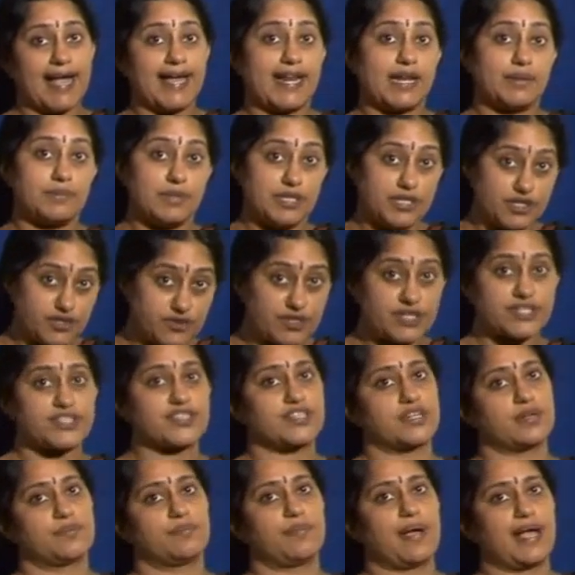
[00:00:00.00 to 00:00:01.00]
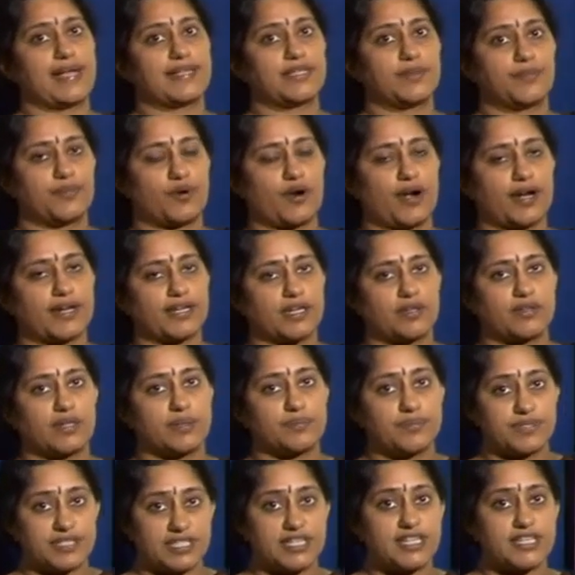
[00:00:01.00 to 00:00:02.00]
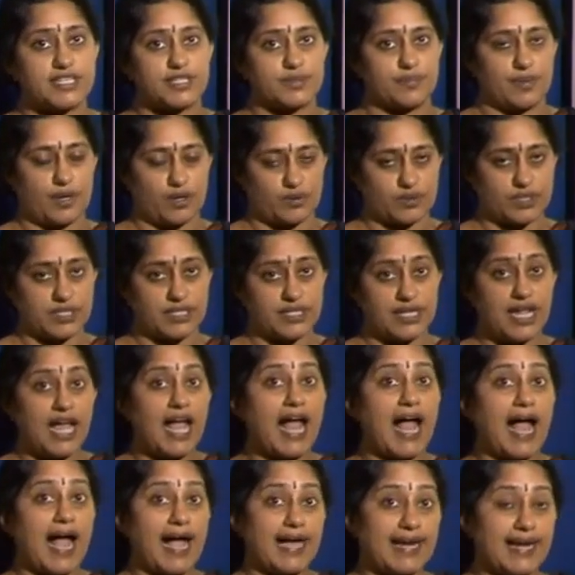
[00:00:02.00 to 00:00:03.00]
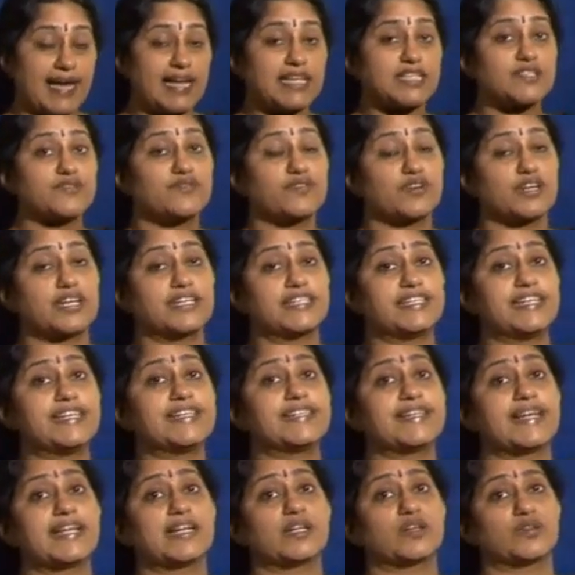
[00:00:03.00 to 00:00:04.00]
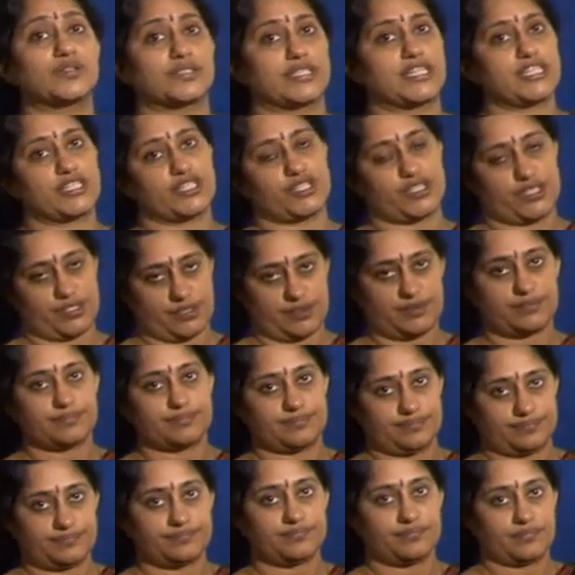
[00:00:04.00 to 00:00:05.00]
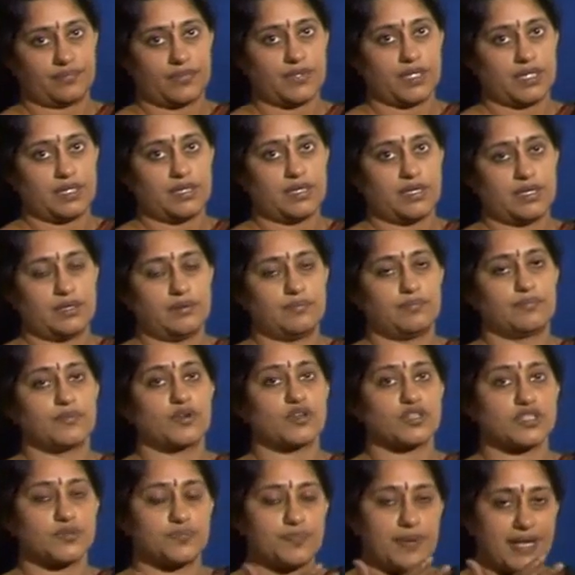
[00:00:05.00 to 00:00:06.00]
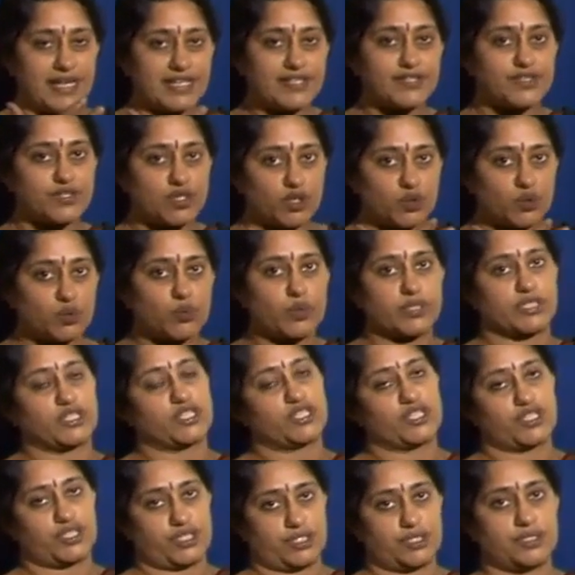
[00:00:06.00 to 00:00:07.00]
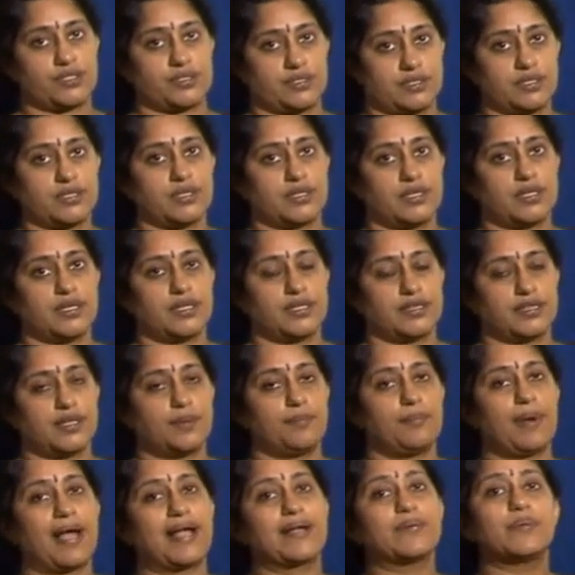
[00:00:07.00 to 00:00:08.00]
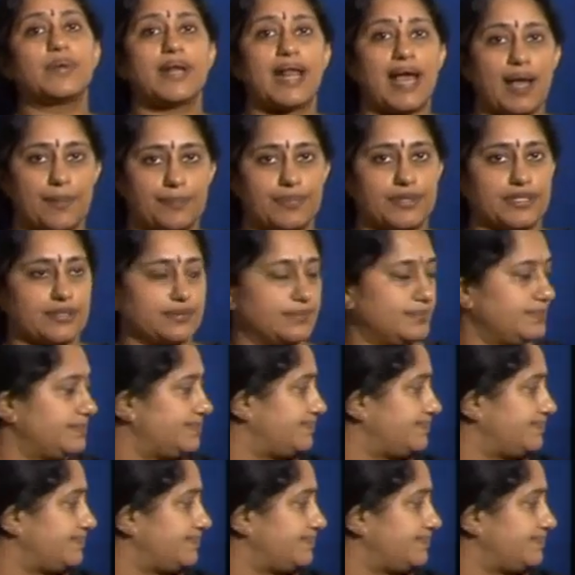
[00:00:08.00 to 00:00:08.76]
and I'm interested in buying the product now that I'm serious about it, I'll ask for a detailed quotation because based on which the buy will happen.